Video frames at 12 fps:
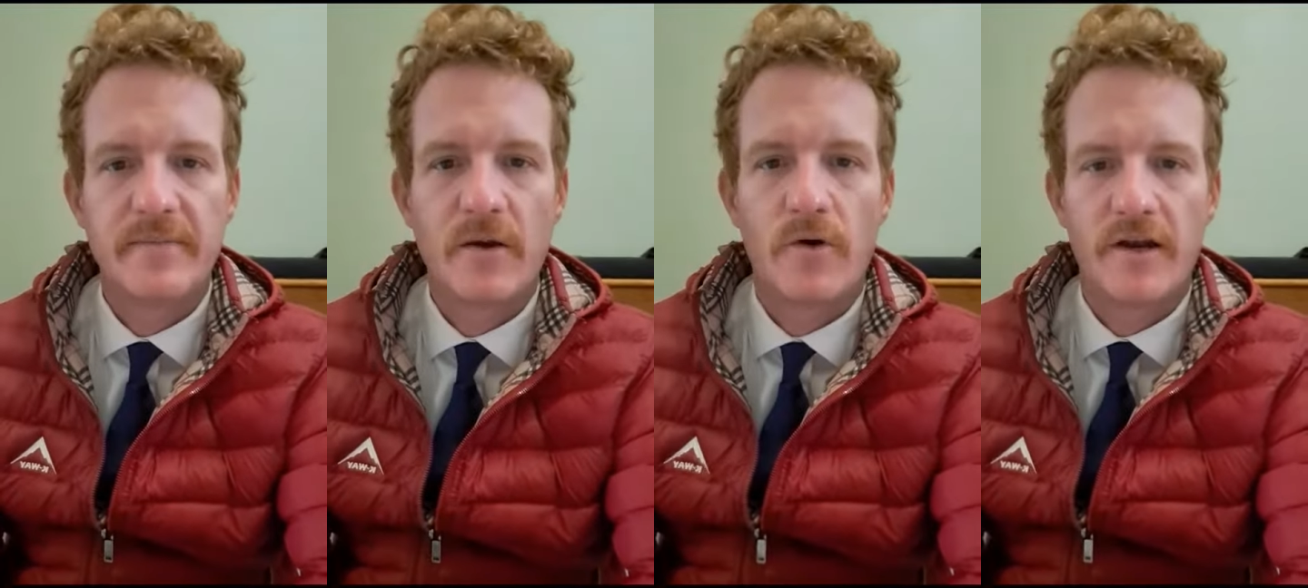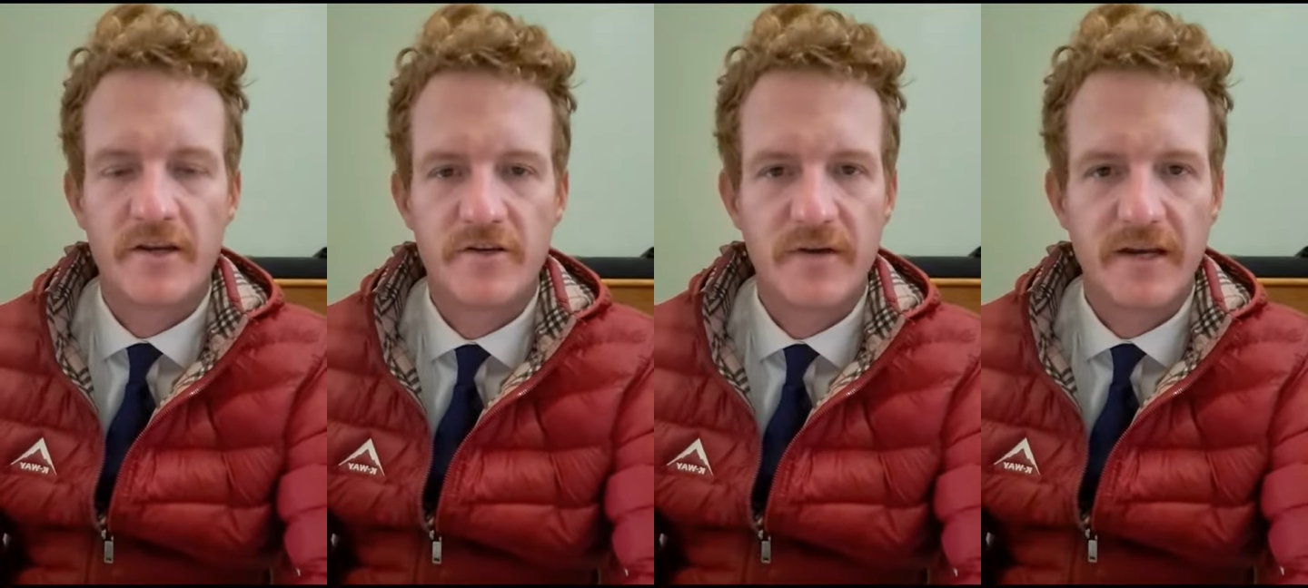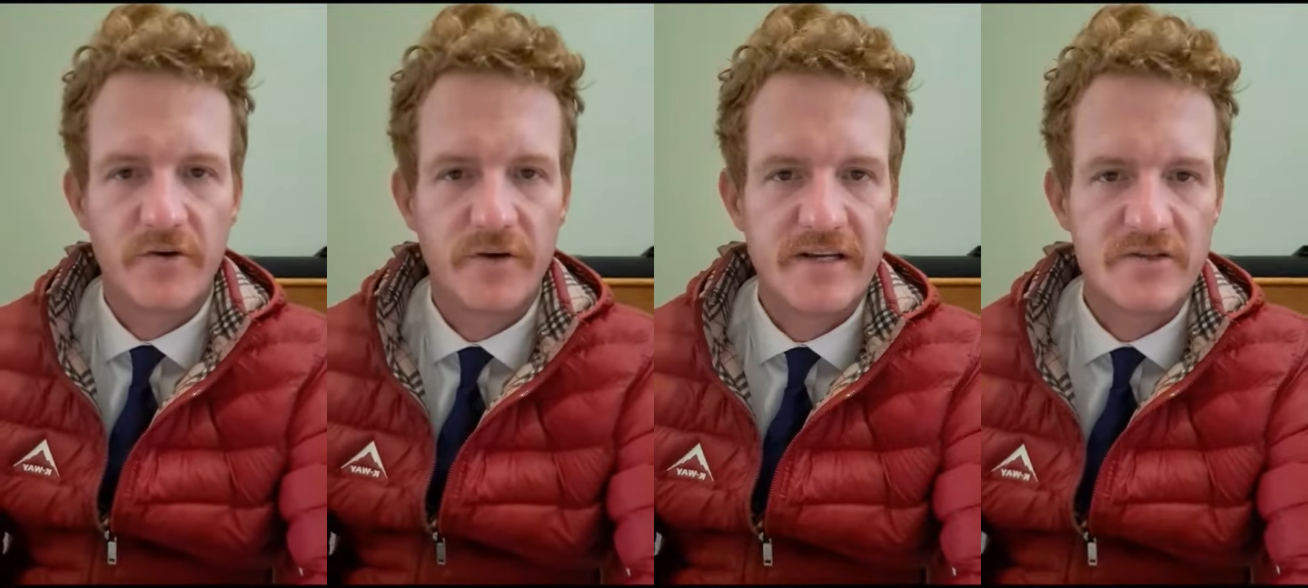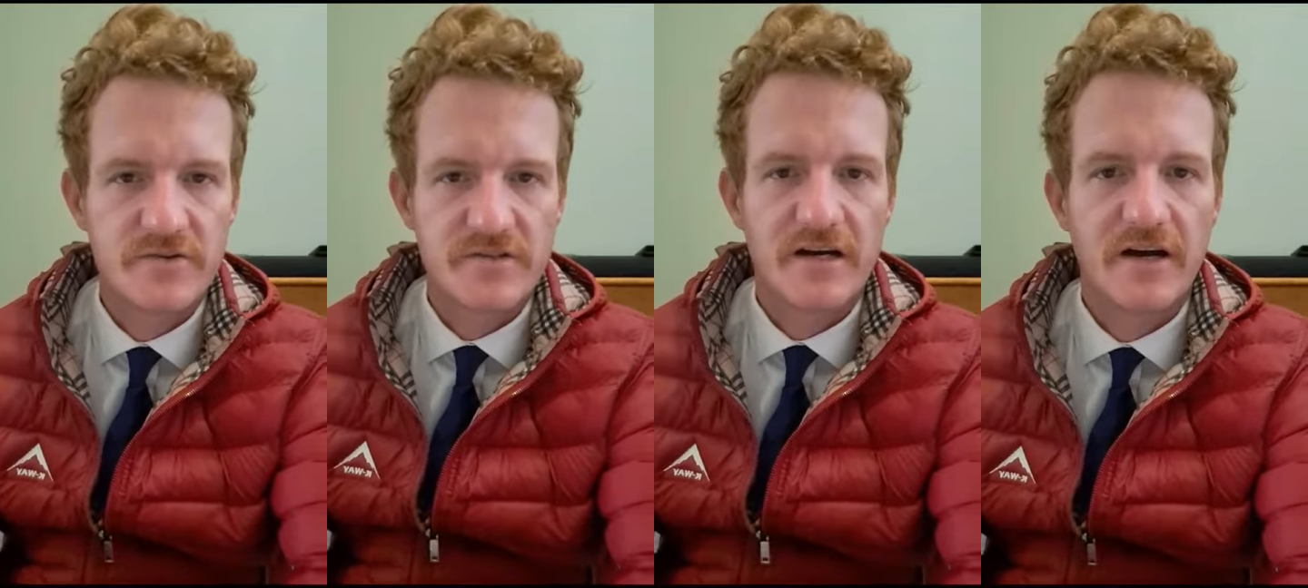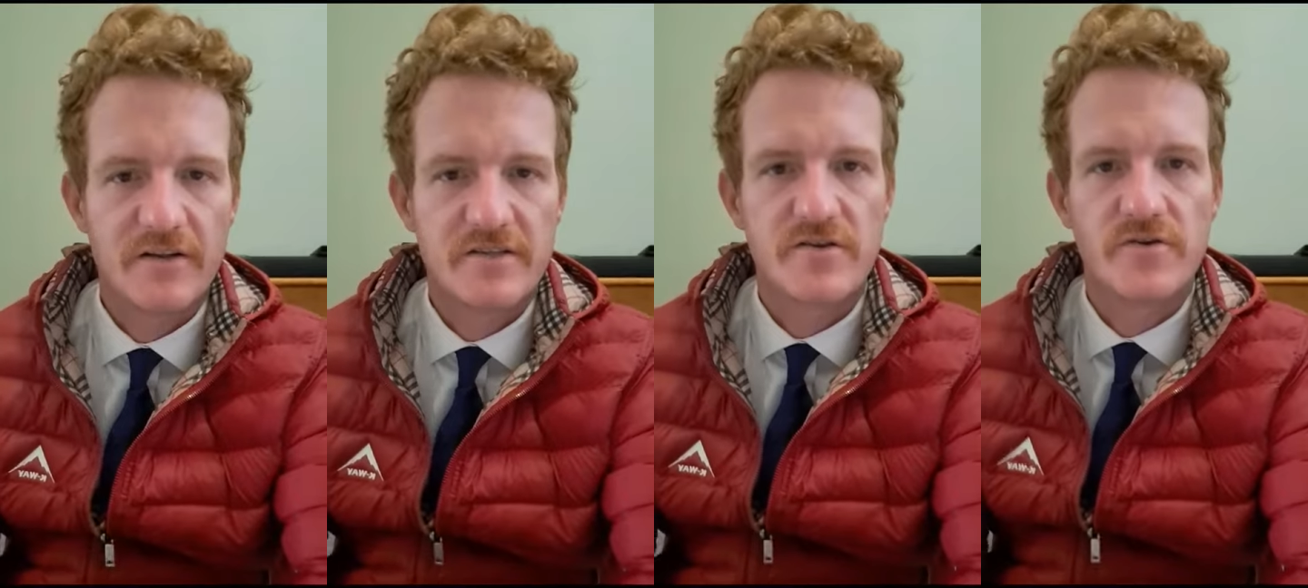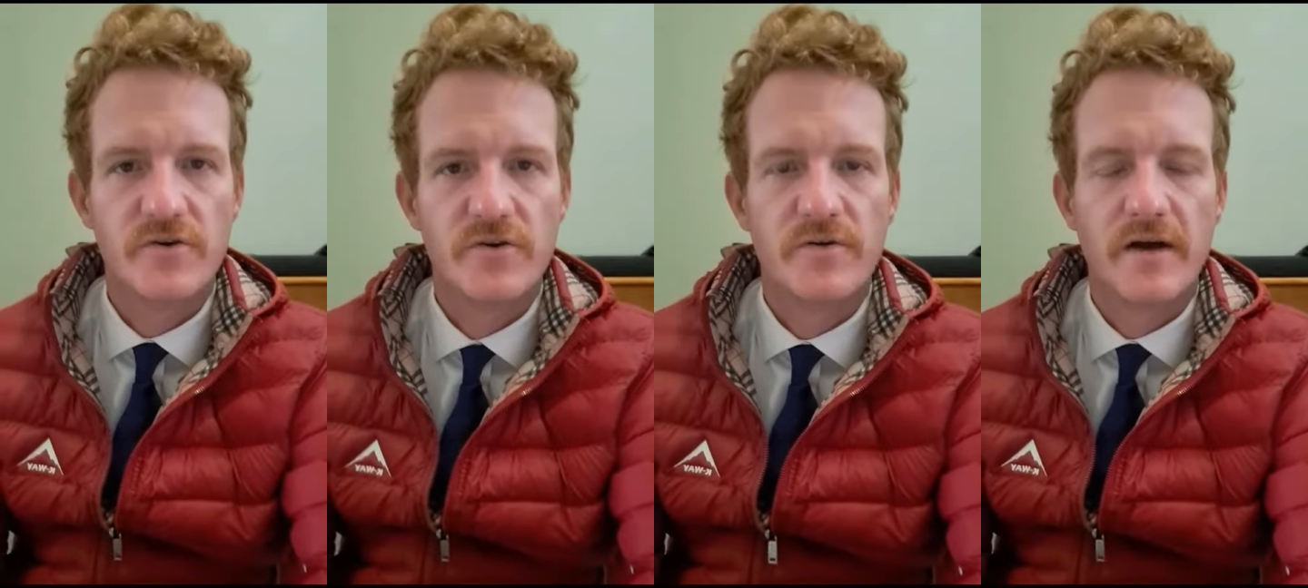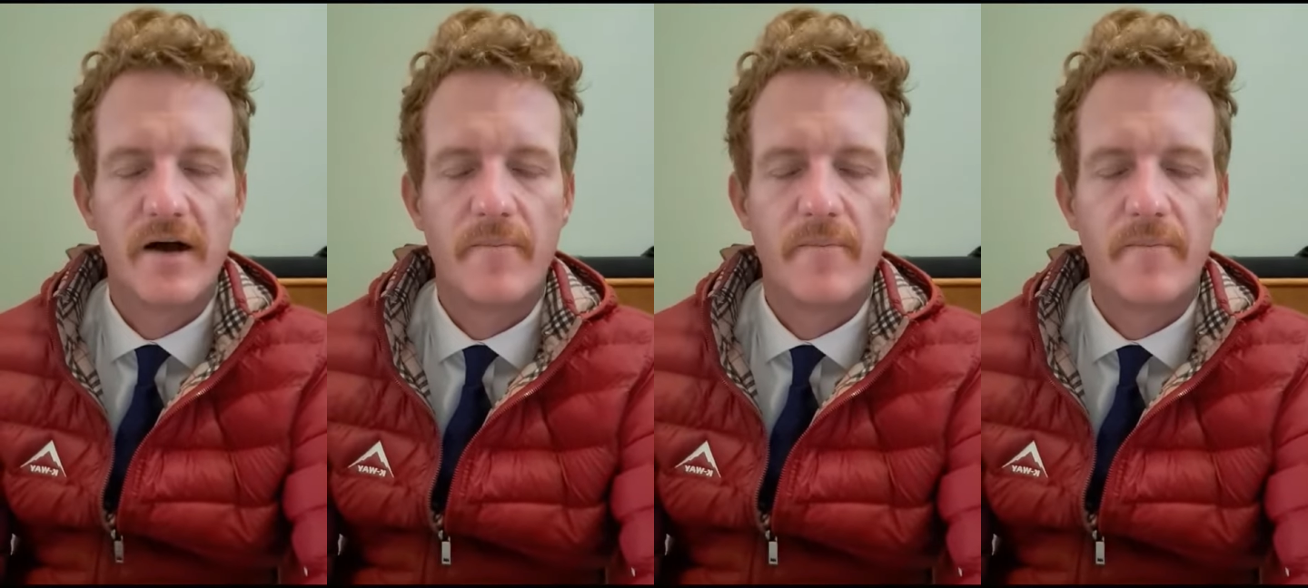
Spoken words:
they're wanting to increase results through